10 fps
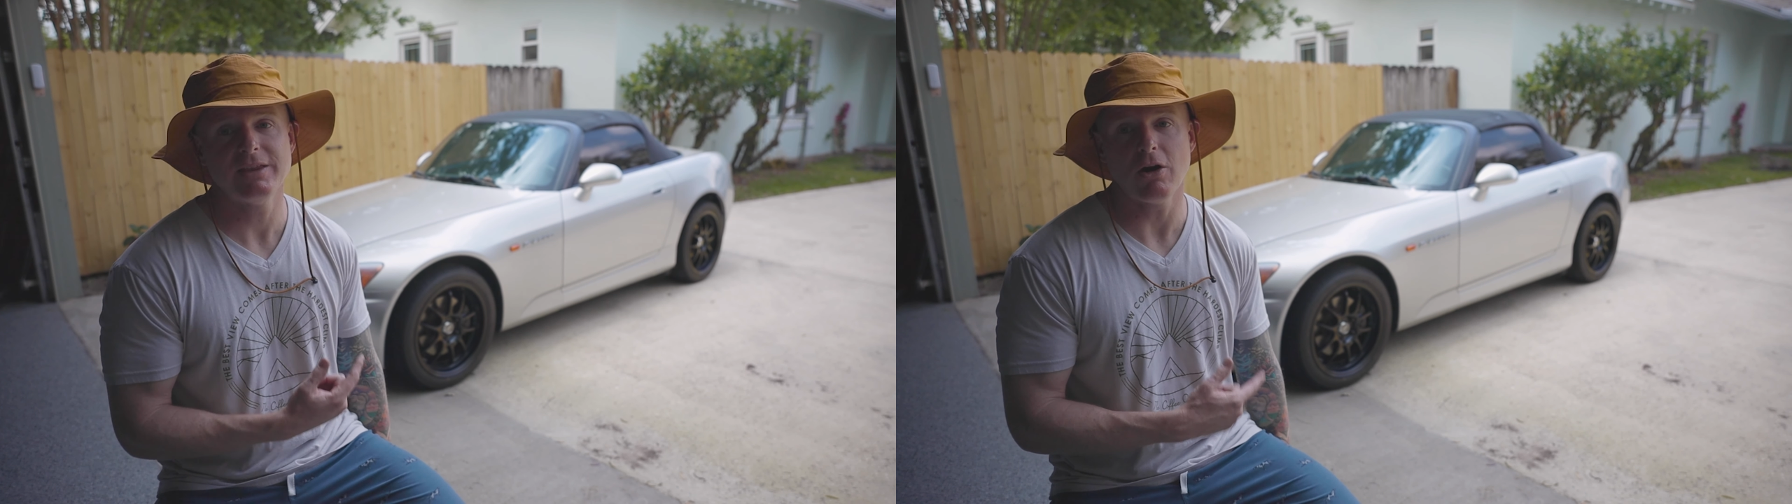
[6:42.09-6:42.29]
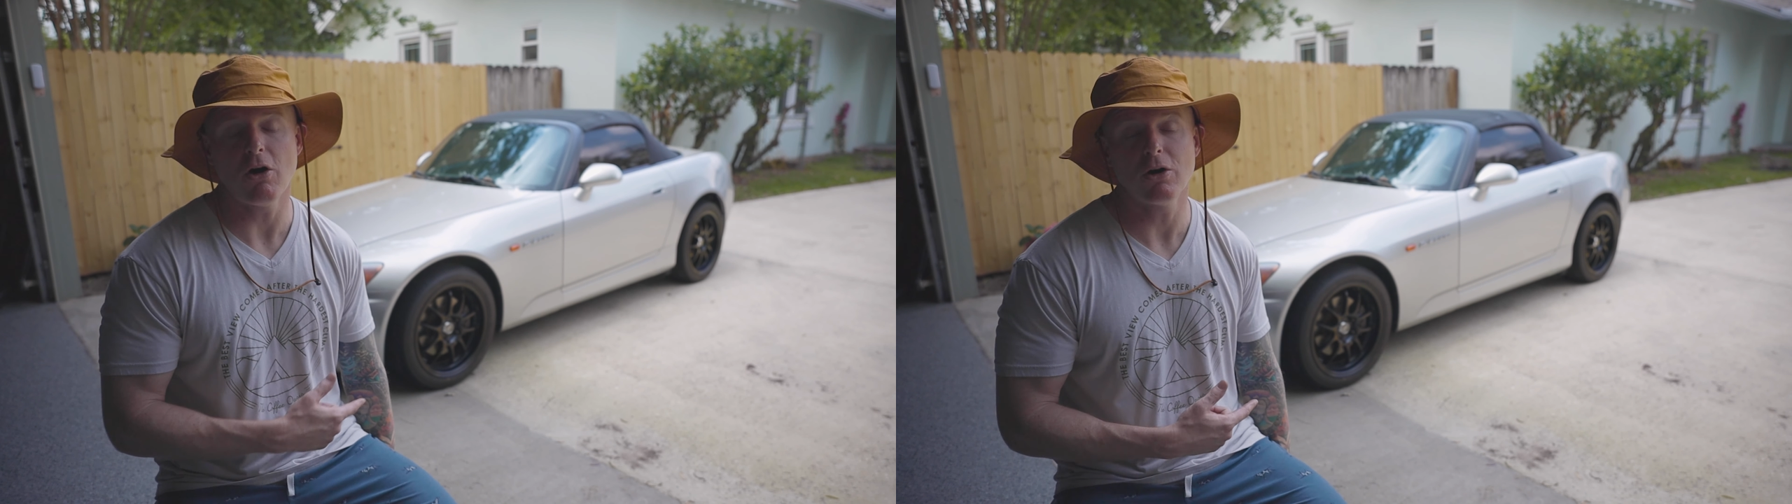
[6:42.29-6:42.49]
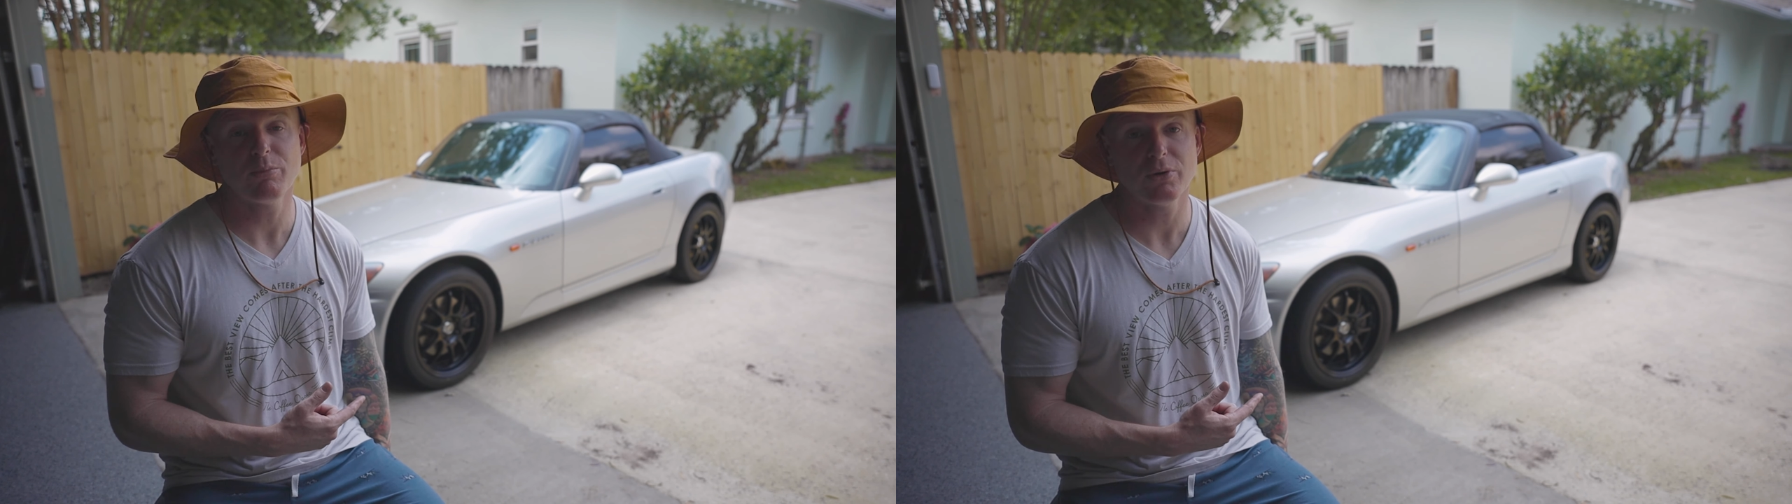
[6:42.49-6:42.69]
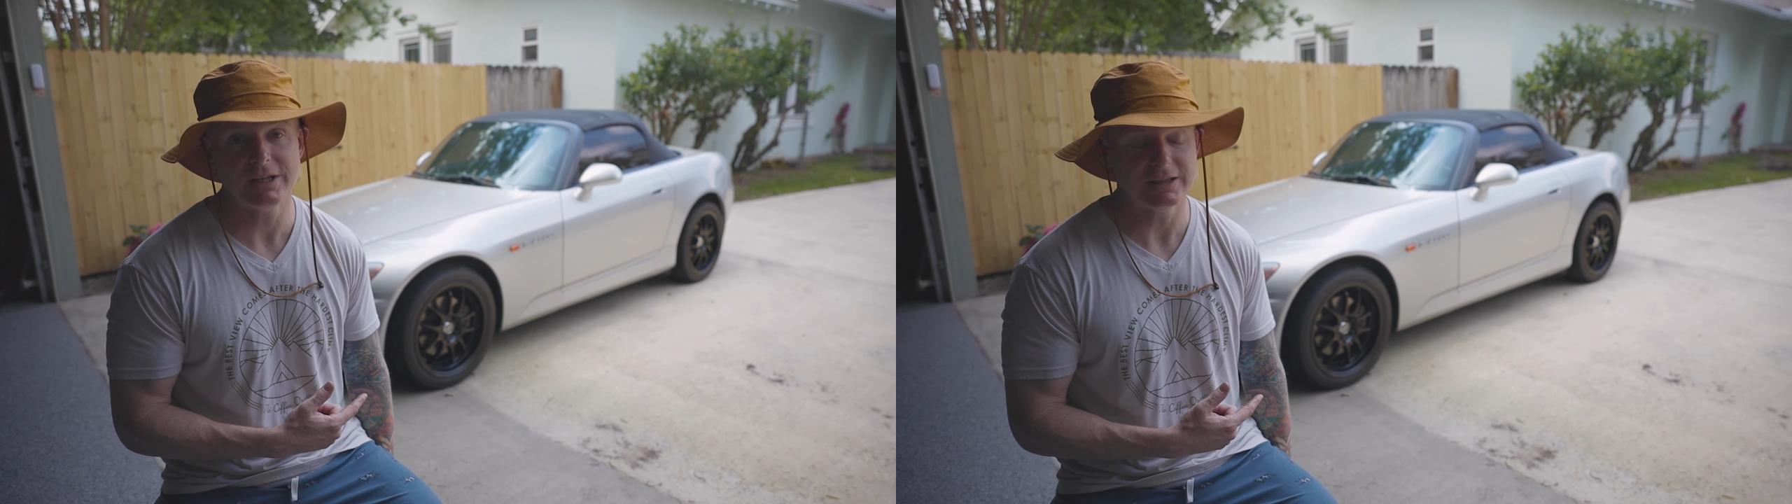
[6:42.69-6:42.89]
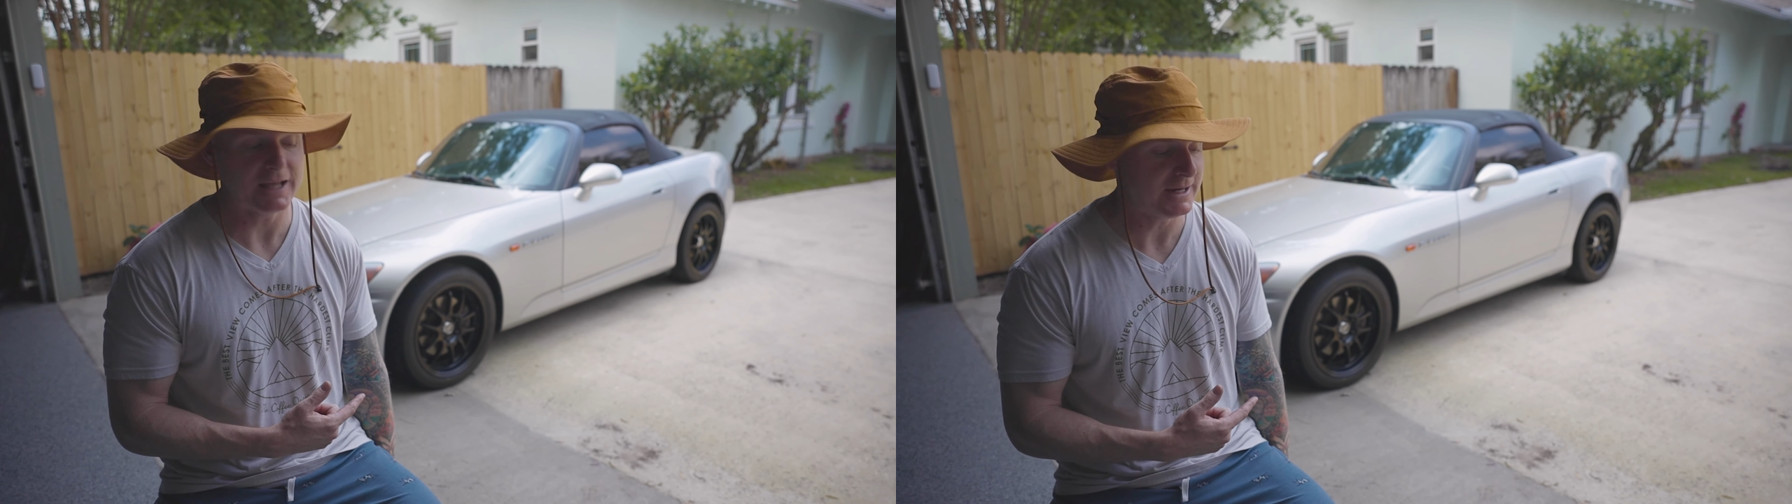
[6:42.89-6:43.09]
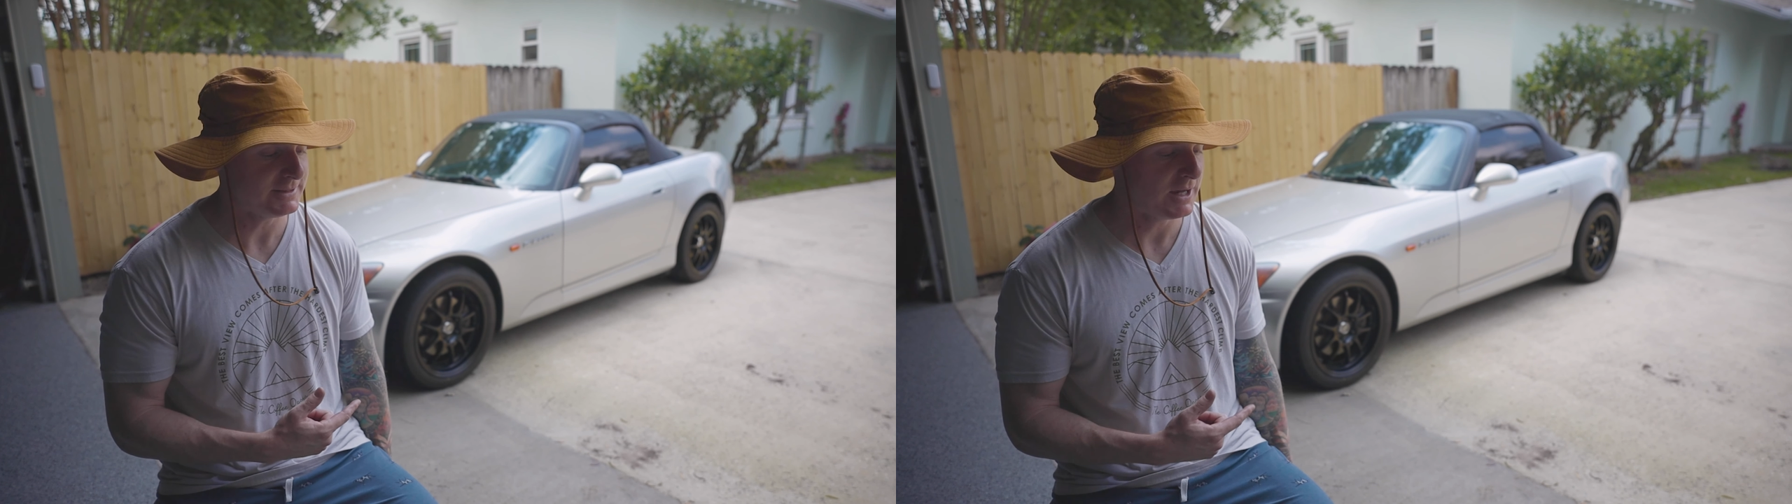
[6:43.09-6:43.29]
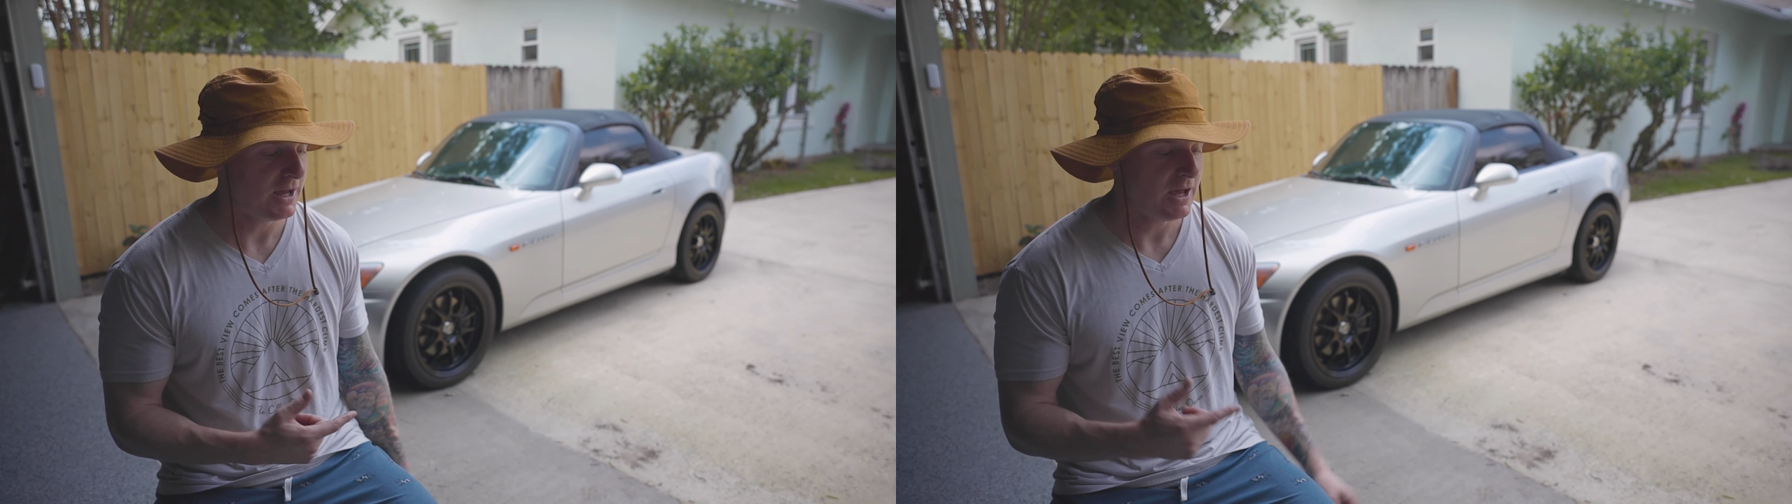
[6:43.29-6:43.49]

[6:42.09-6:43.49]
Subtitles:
They are pretty light.